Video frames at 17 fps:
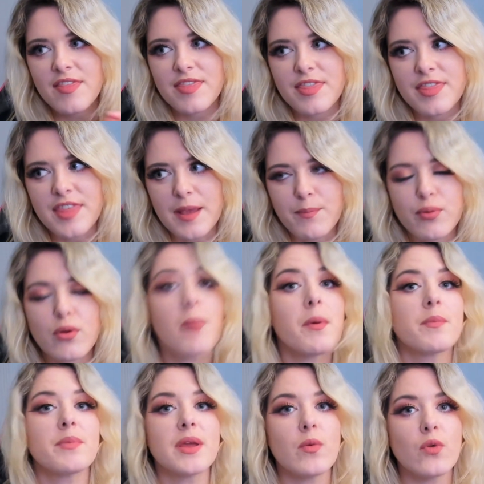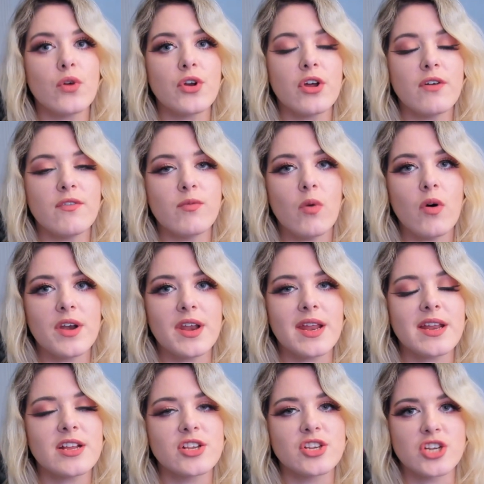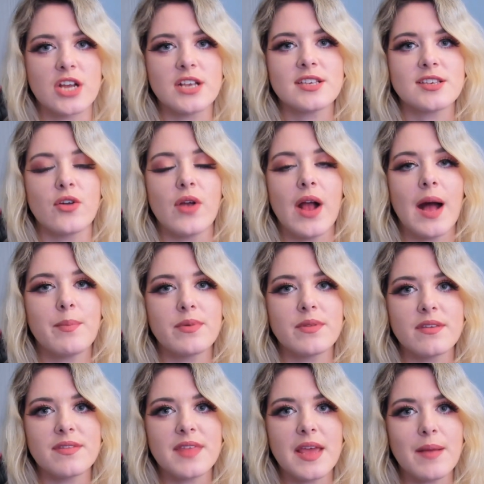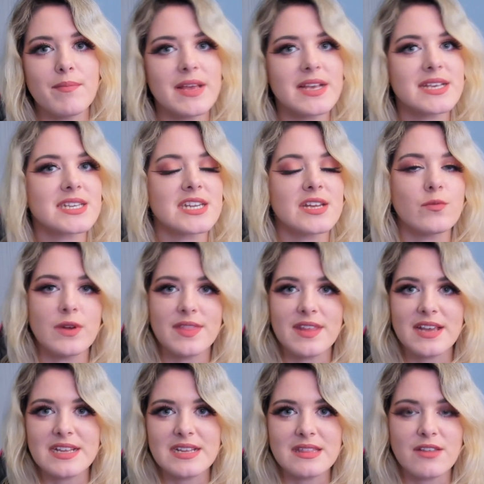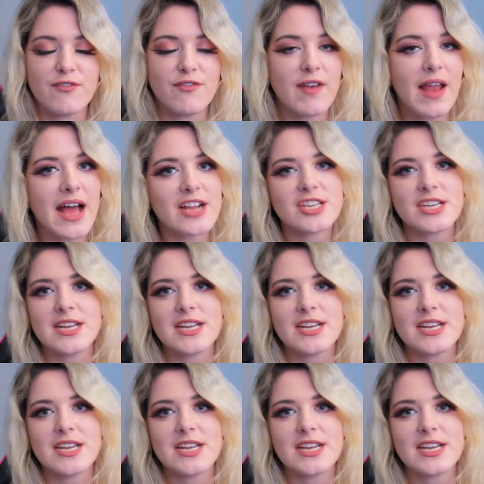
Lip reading: they probably would have won it. It just so happened that they missed him when they did the flash,